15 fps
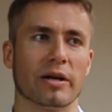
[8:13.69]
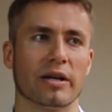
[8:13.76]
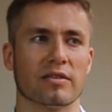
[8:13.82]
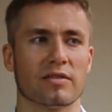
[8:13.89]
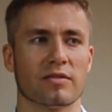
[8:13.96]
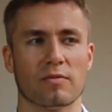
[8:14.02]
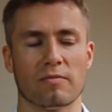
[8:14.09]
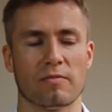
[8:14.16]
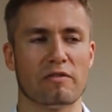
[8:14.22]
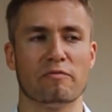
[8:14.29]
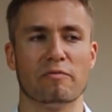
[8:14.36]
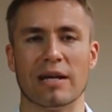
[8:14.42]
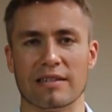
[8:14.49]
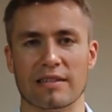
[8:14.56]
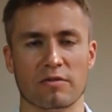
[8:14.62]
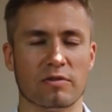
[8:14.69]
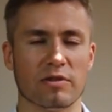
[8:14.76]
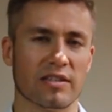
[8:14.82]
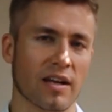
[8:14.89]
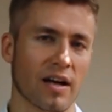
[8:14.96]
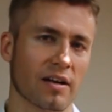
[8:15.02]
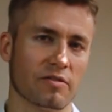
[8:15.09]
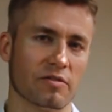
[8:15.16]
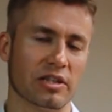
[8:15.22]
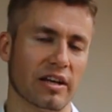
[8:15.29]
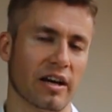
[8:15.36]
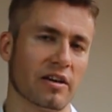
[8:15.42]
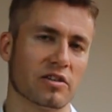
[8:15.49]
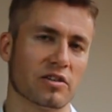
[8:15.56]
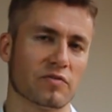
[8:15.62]
because if Messi
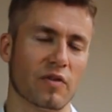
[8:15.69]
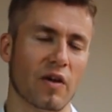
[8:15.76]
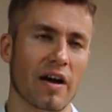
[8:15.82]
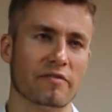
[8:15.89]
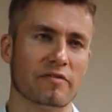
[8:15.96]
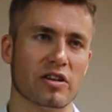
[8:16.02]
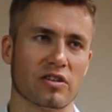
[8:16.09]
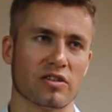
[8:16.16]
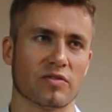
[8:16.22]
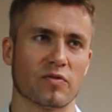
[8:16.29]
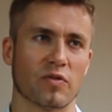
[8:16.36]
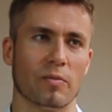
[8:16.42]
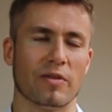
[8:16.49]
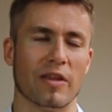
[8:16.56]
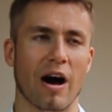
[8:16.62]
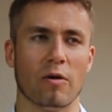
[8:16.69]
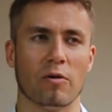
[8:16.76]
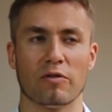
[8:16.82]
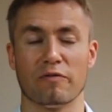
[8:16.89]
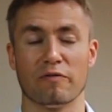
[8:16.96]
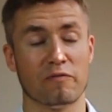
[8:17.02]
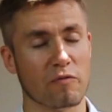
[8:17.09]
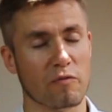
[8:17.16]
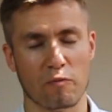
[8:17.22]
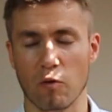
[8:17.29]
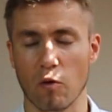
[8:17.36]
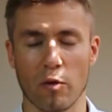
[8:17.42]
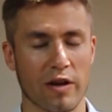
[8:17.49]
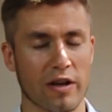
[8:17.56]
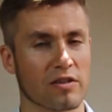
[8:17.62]
retires 5 years from now or
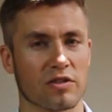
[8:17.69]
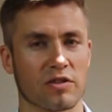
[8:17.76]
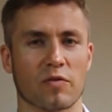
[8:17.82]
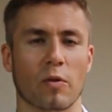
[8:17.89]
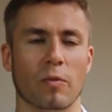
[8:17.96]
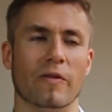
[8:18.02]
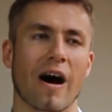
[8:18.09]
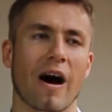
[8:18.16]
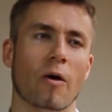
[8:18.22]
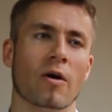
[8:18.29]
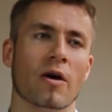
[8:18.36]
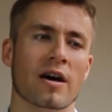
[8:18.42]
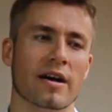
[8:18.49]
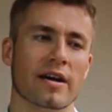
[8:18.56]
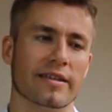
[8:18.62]
4 years from now,